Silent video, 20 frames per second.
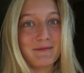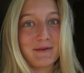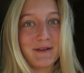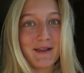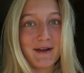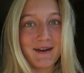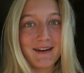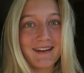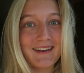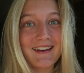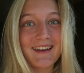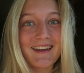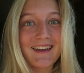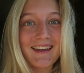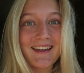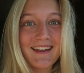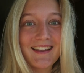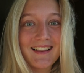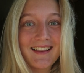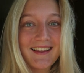them a lot,
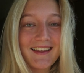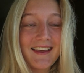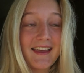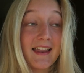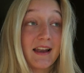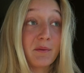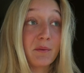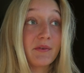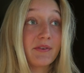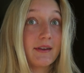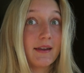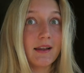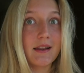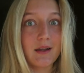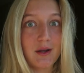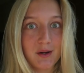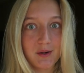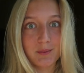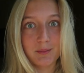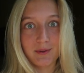and I will see a
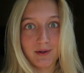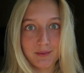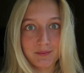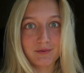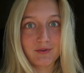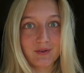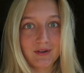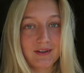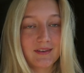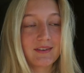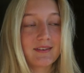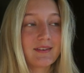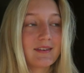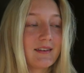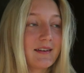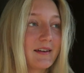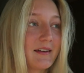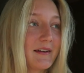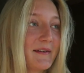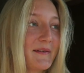lot of palm trees
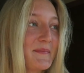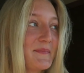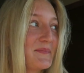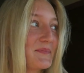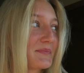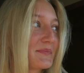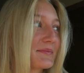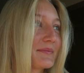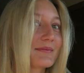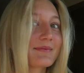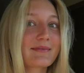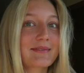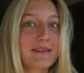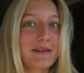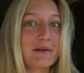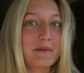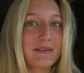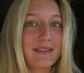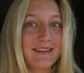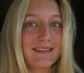
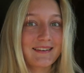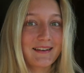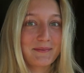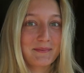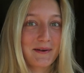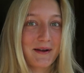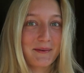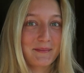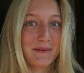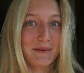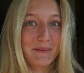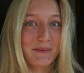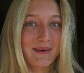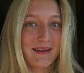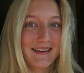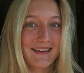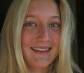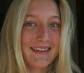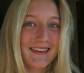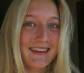over this upcoming
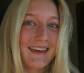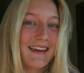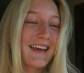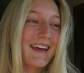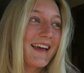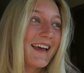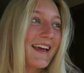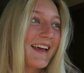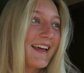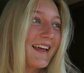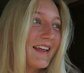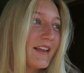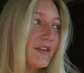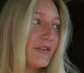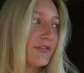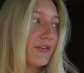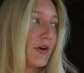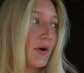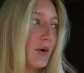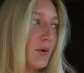week.
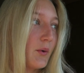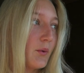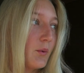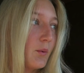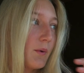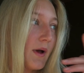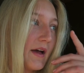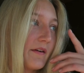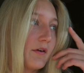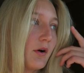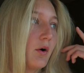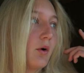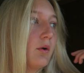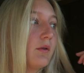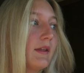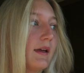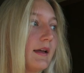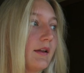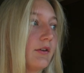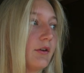So we have a whole
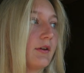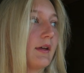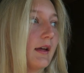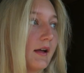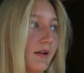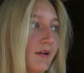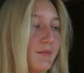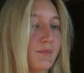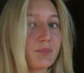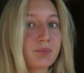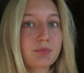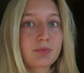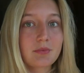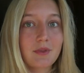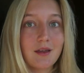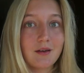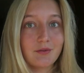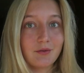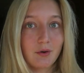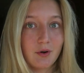day to kill
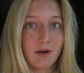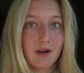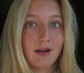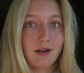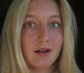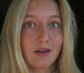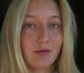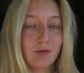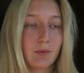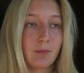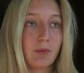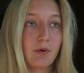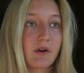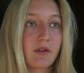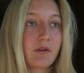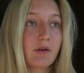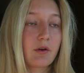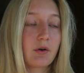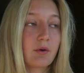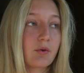in Florida because we're
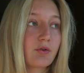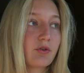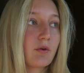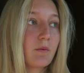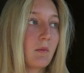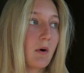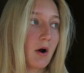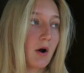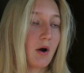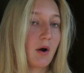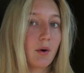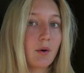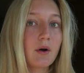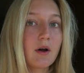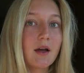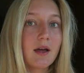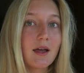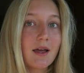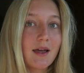boarding the cruise tomorrow.